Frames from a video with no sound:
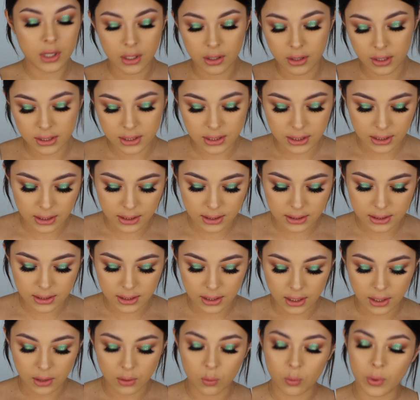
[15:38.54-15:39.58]
This is
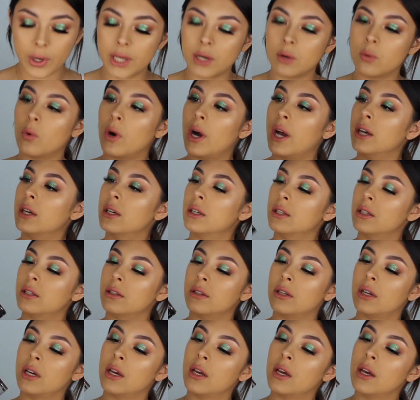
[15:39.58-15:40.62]
the Wet n
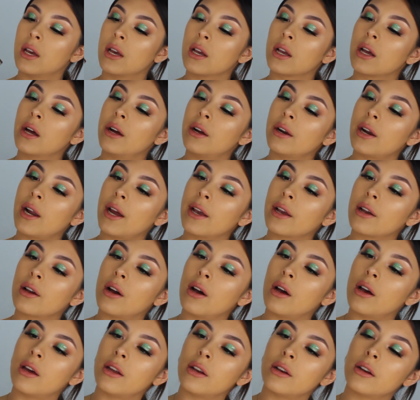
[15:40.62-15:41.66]
Wild Color
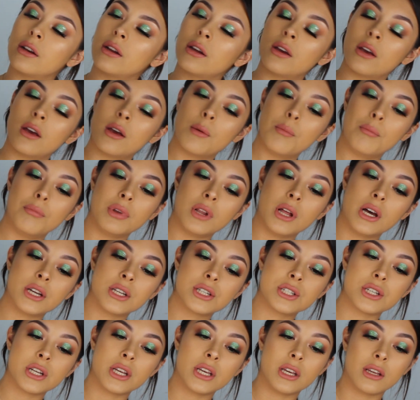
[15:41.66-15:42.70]
Icon
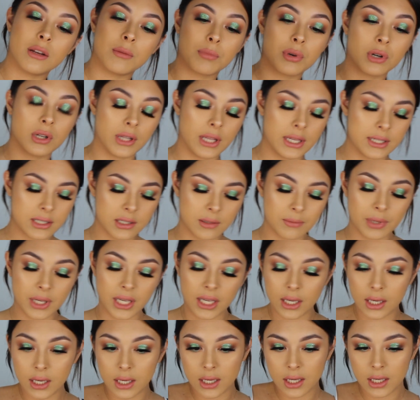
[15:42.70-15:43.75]
blush in Pearlescent
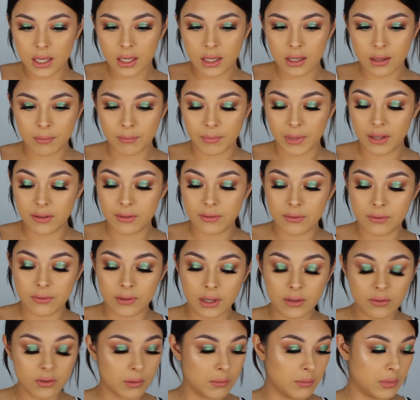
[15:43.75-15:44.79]
Pink. My
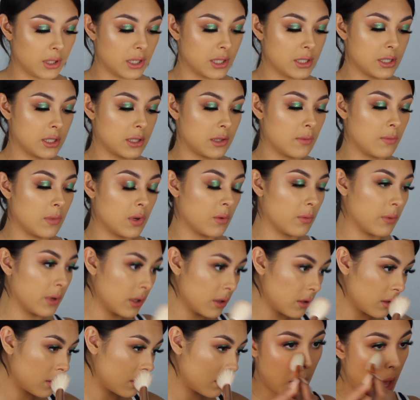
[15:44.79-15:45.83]
favorite blush at the
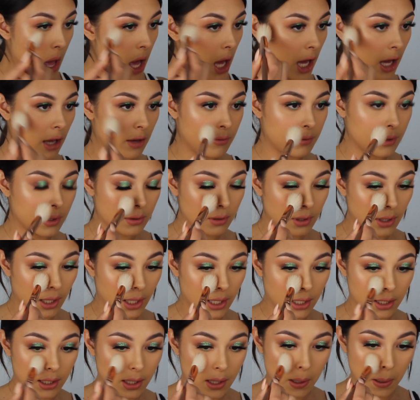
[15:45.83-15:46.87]
moment. I've been
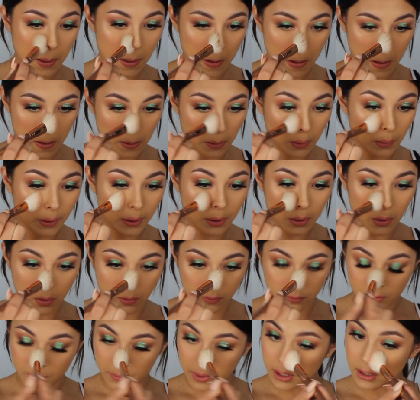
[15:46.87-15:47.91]
liking going
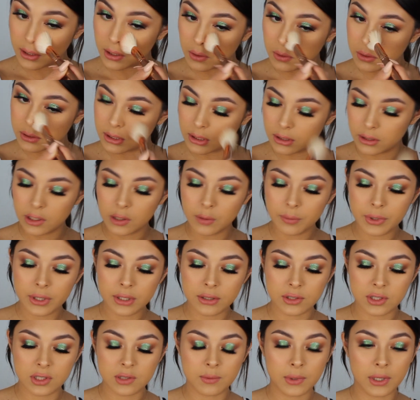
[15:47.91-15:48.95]
over my nose a little
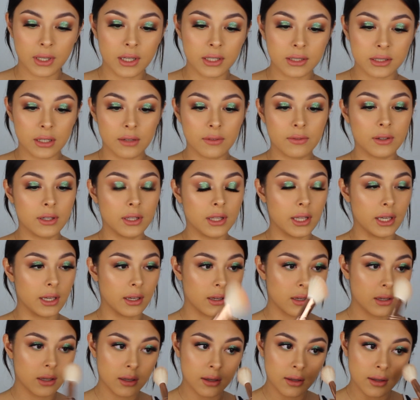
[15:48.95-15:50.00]
bit just because I feel like